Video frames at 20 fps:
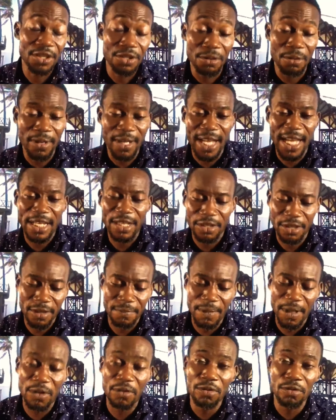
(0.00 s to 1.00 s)
You cannot
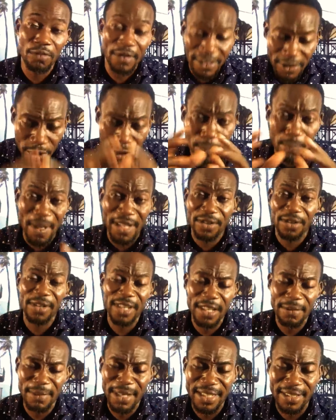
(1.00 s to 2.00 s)
be good with
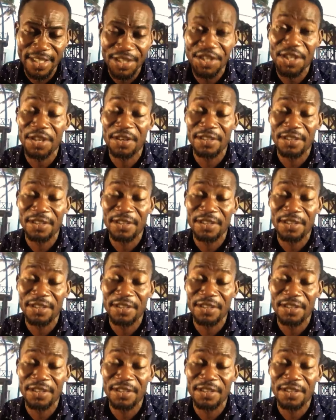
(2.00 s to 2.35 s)
supersonic meditation